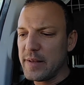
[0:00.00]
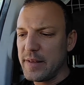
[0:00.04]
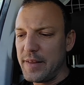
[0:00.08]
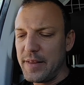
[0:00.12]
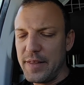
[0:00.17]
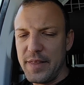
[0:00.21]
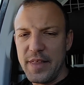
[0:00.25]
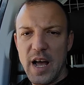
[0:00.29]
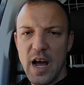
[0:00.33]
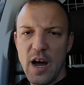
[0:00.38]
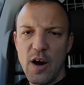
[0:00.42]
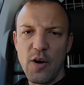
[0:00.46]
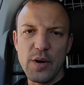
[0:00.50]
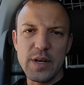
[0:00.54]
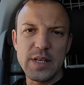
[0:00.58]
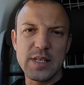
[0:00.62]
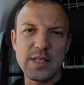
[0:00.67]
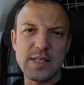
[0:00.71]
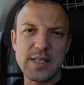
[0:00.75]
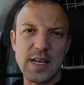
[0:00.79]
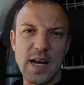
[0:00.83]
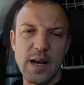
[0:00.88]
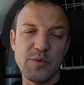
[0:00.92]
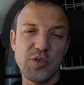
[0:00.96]
Now it's
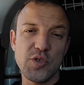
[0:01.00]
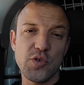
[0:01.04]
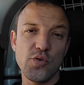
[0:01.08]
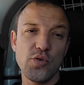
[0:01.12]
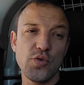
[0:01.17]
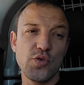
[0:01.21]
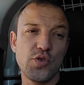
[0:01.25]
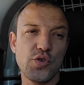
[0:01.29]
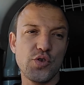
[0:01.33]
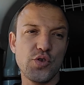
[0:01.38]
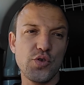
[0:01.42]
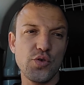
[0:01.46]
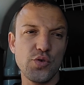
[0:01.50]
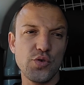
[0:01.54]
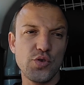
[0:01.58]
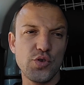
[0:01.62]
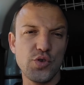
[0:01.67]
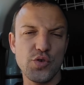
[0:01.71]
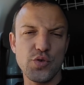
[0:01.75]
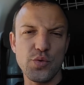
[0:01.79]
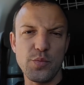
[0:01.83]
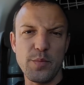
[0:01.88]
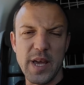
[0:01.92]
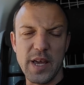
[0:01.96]
time to
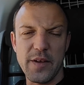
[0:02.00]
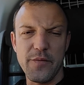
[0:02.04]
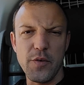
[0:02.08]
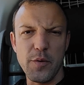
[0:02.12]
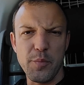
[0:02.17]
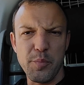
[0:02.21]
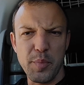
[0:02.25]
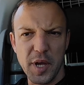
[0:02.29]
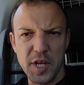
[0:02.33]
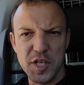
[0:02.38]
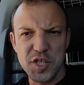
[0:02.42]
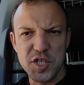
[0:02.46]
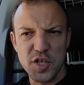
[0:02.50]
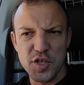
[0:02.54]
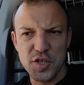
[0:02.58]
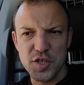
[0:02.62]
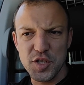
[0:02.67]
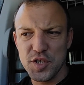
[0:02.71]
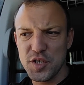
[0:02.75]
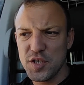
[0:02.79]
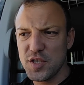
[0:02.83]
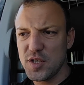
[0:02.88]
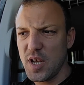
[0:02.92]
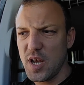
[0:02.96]
make few
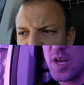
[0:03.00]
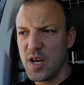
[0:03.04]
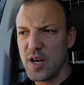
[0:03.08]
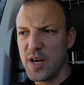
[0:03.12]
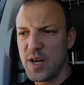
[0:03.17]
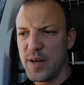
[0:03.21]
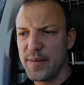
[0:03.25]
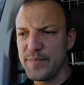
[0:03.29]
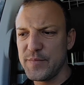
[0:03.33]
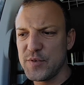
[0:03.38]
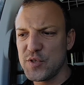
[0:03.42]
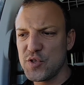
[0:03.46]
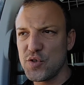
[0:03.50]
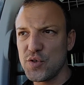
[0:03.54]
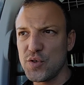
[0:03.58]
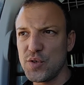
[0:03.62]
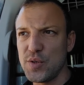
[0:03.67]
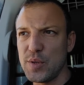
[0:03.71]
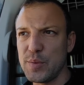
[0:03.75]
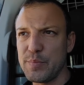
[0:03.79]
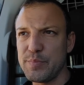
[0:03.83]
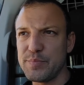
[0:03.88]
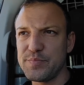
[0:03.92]
pictures to